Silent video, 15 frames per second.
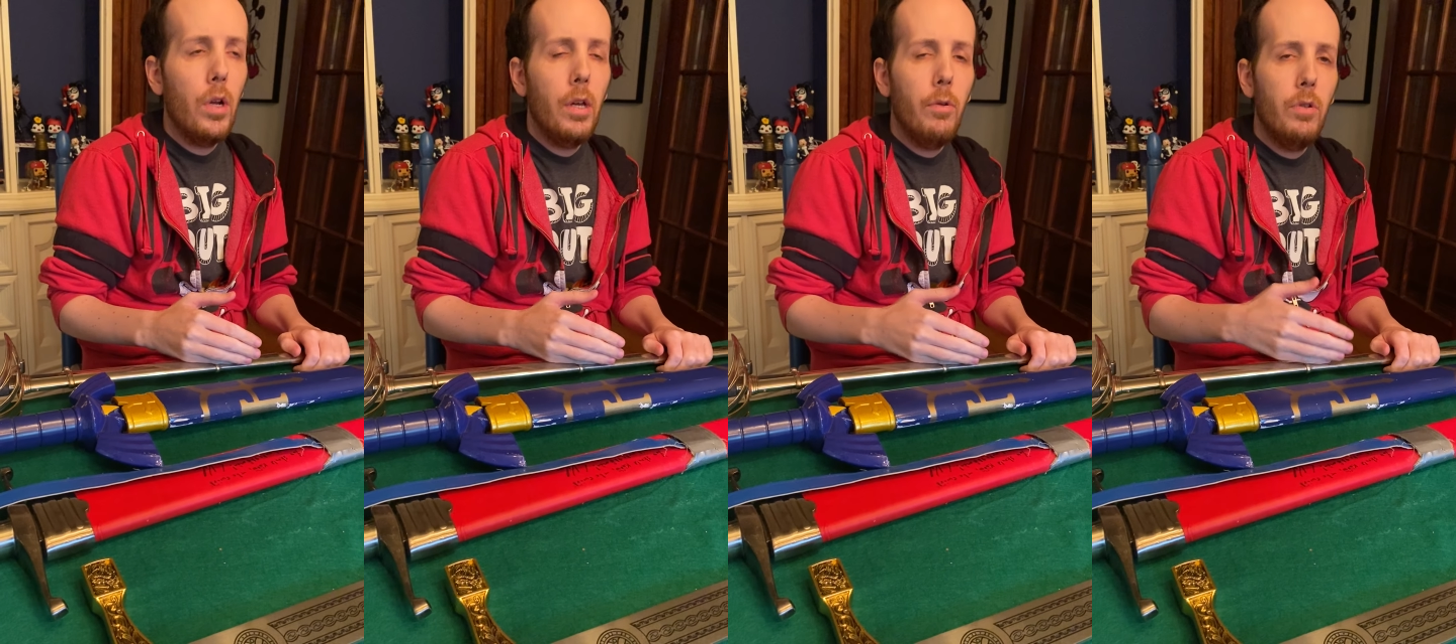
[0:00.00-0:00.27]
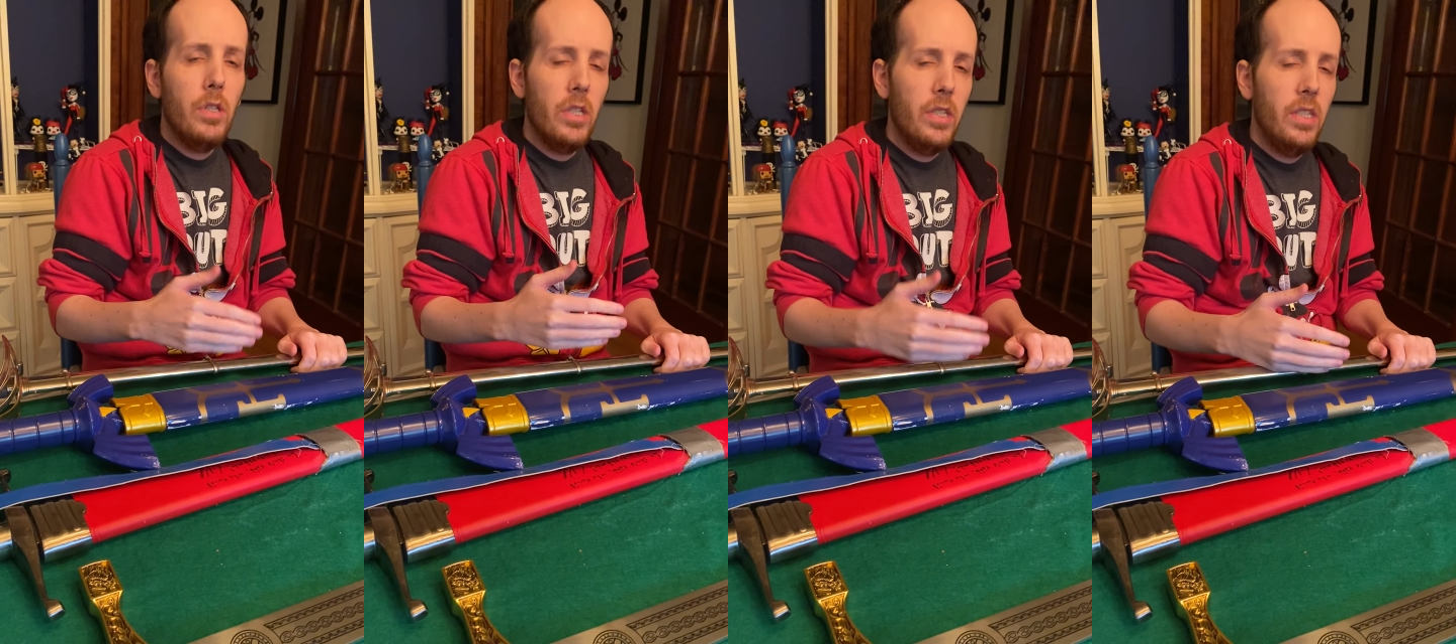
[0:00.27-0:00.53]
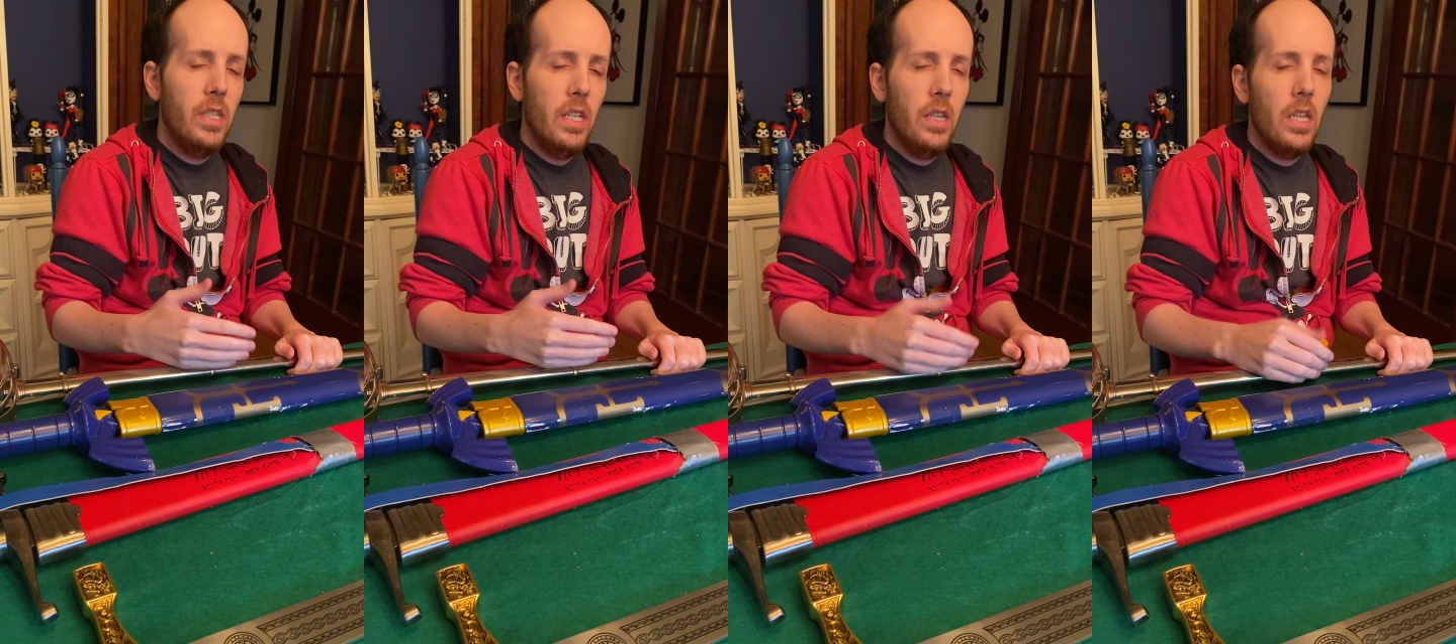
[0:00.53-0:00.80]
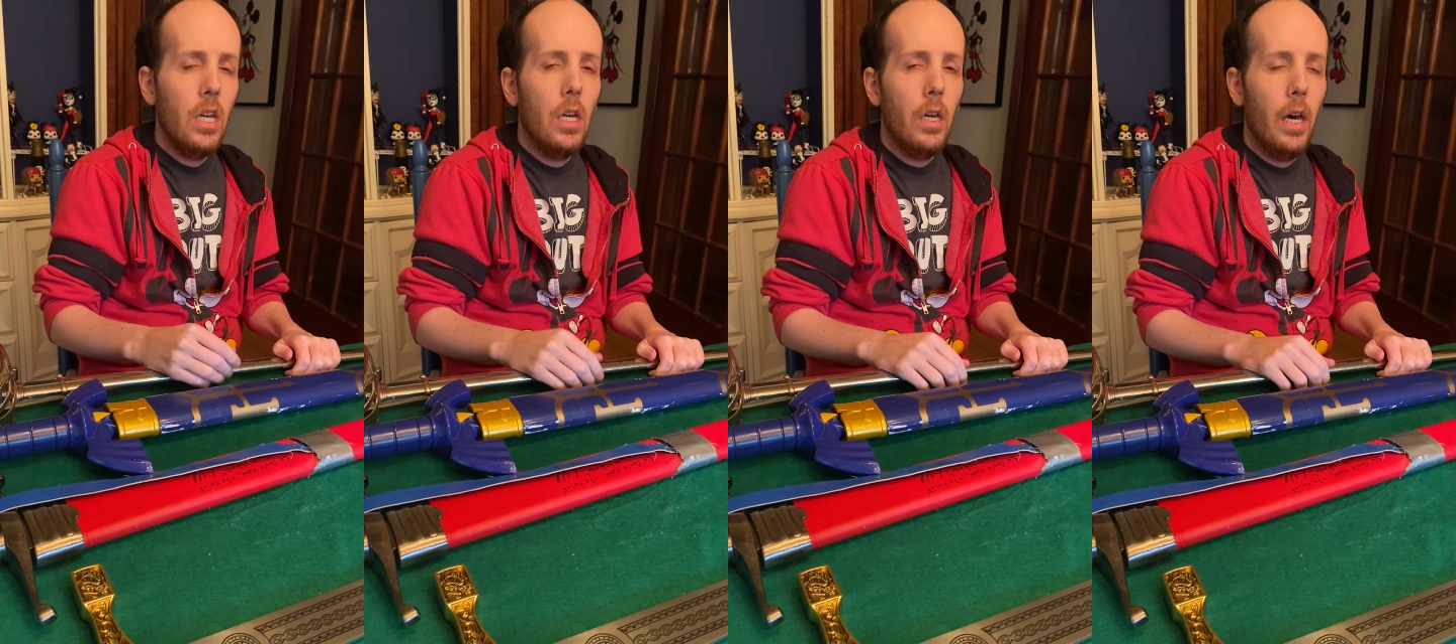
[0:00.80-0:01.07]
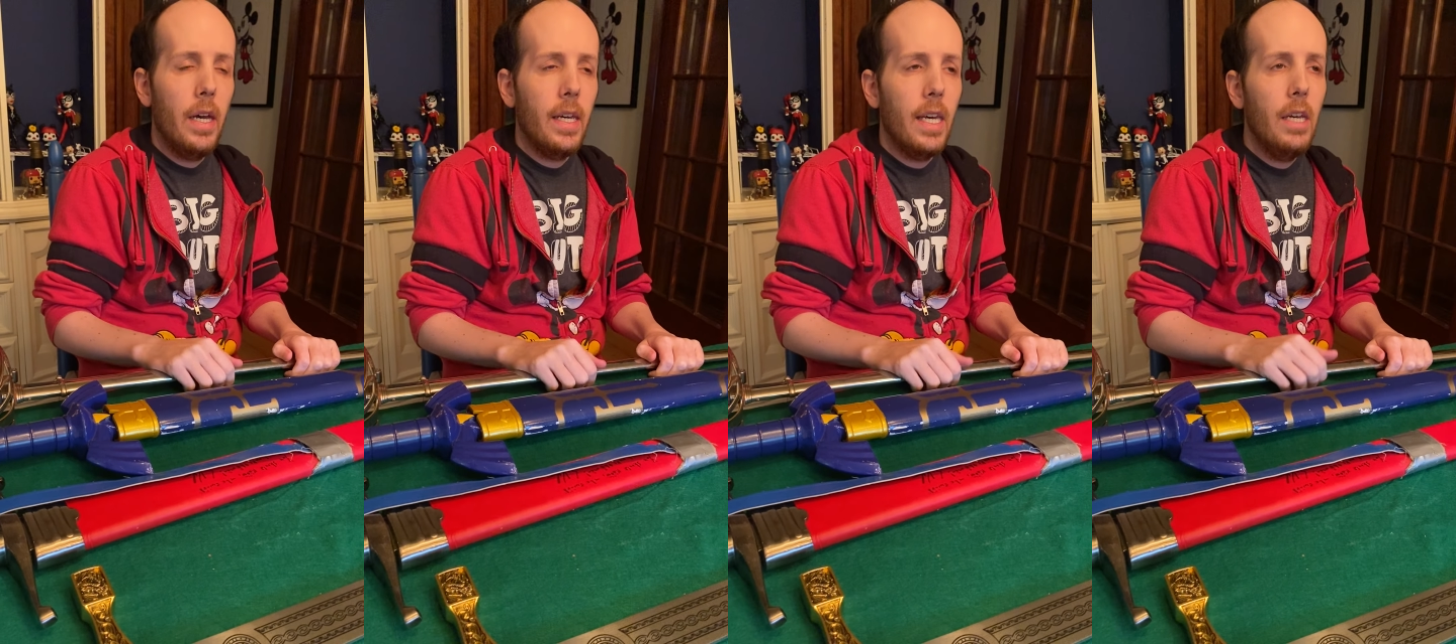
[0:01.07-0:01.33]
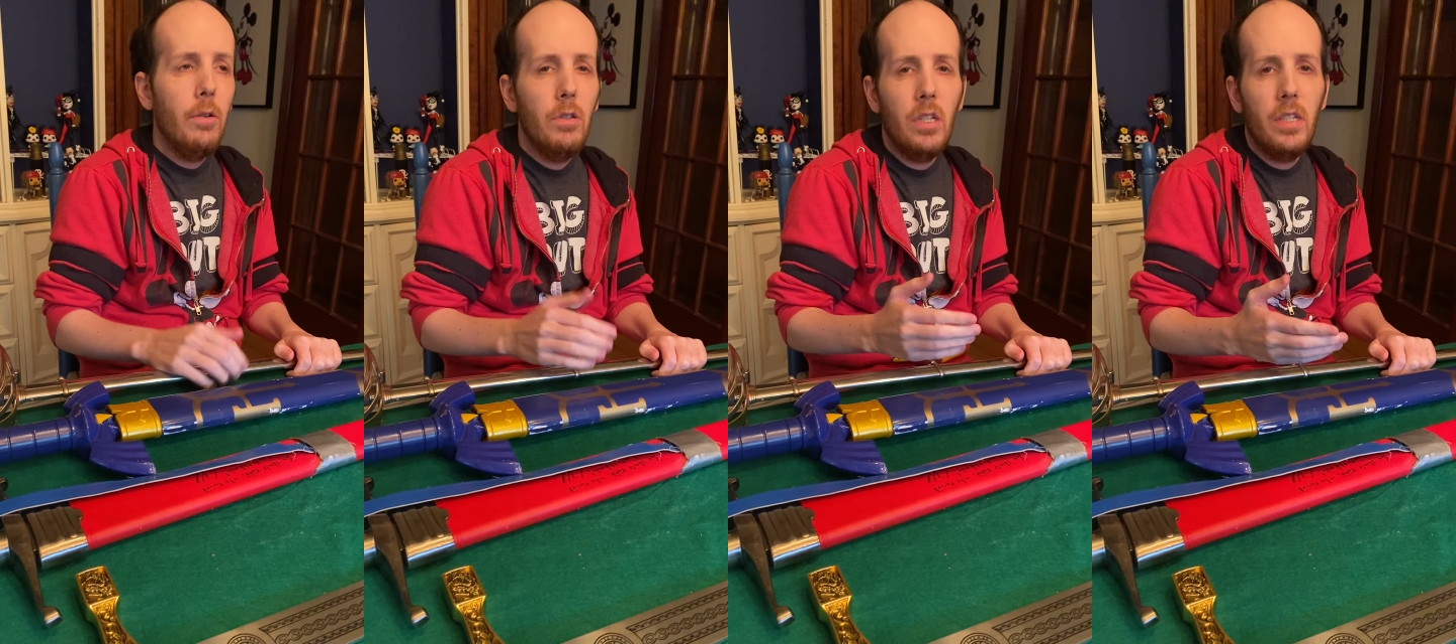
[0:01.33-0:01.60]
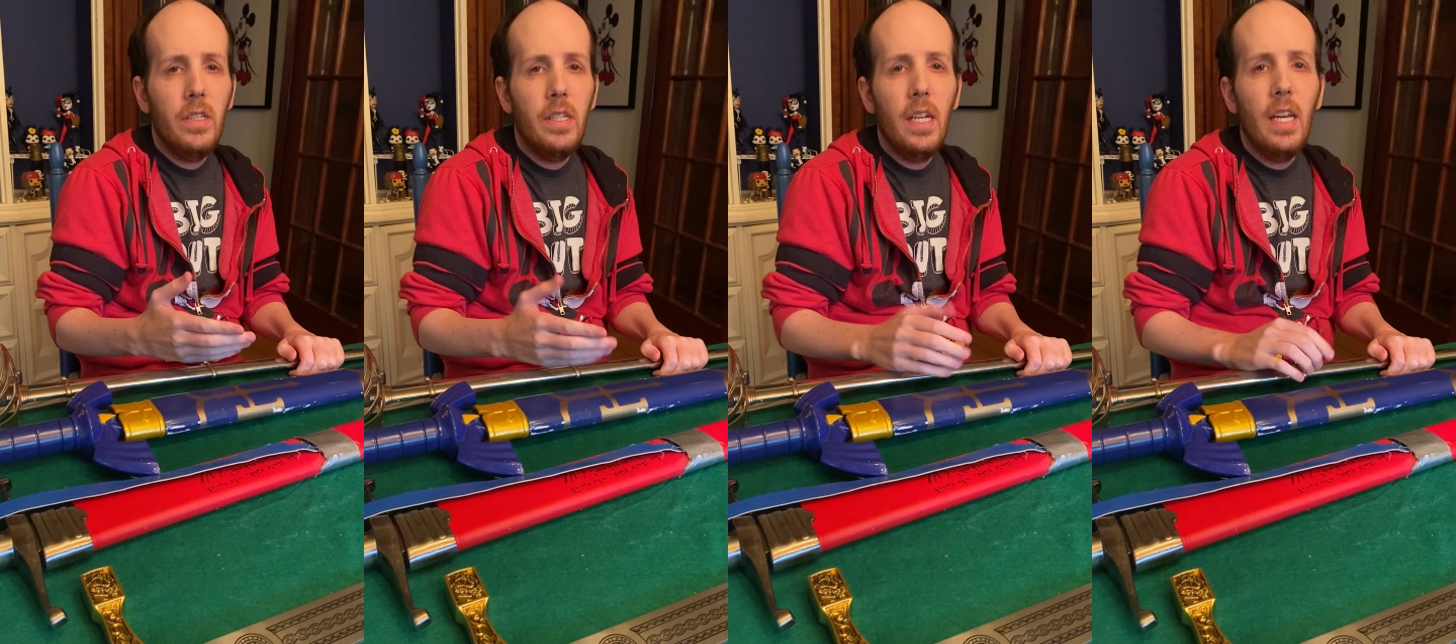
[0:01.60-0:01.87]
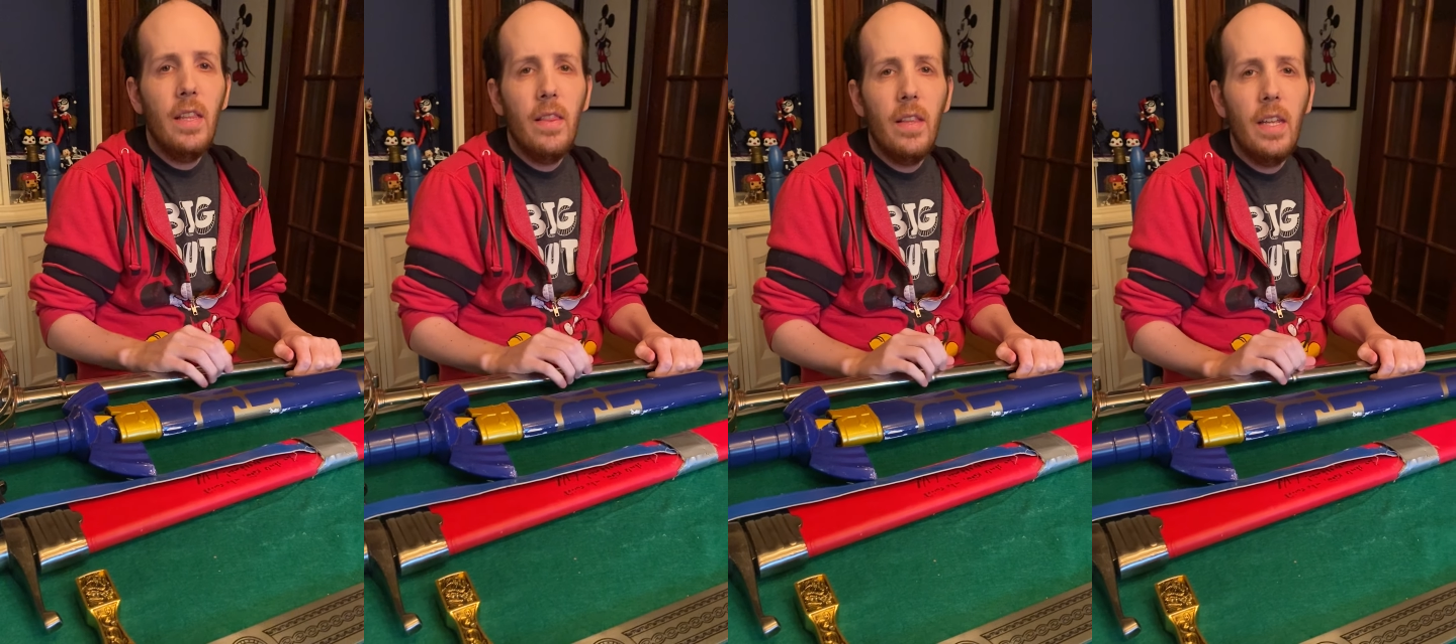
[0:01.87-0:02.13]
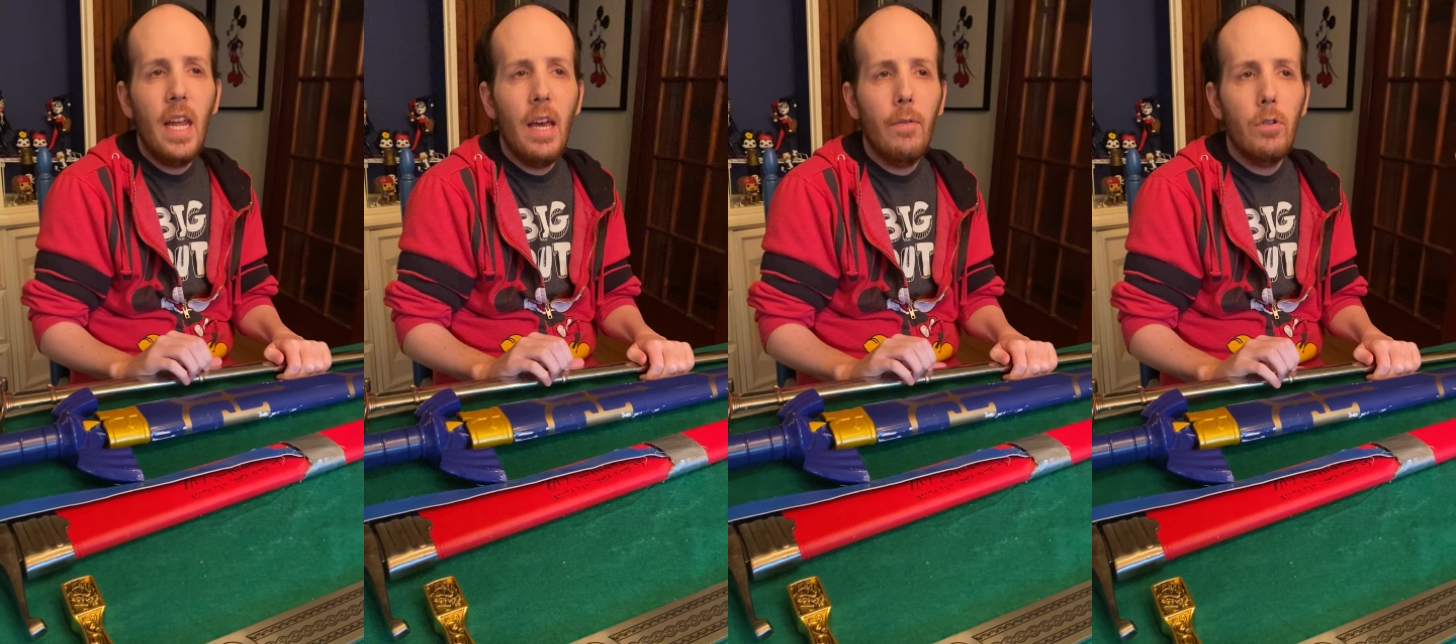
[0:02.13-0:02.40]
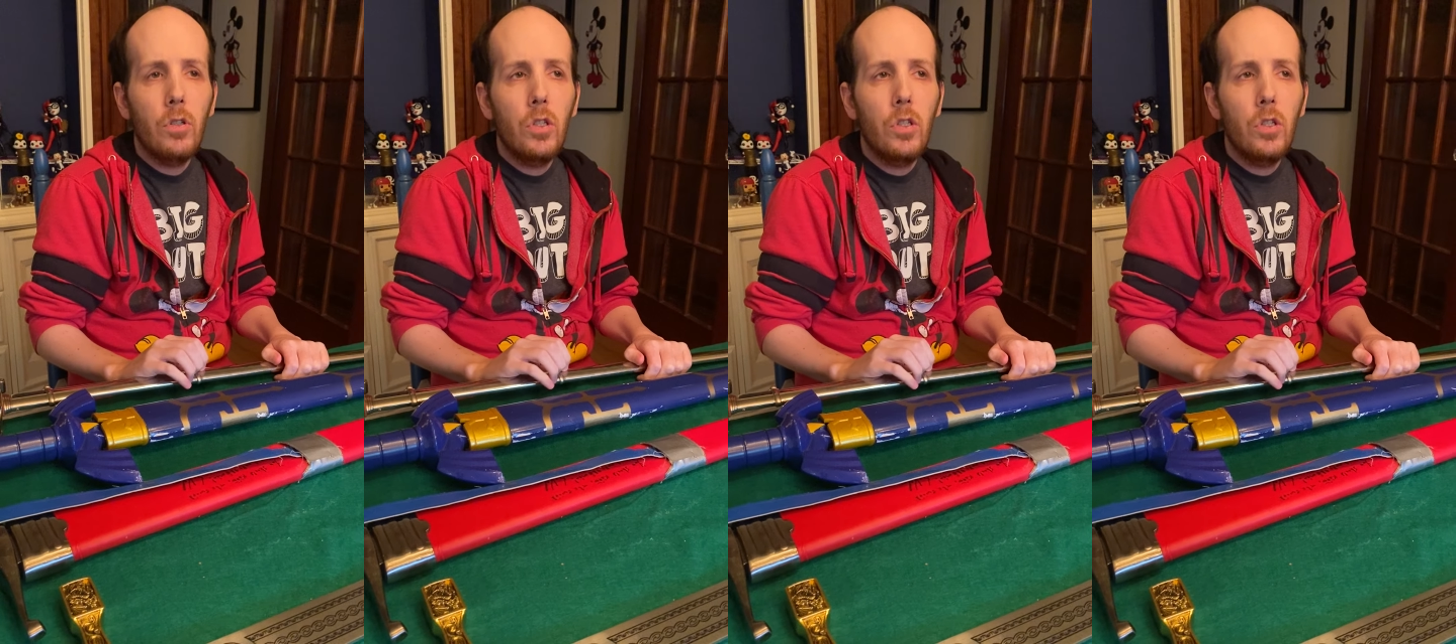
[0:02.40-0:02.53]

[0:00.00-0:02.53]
He was just in the in the naval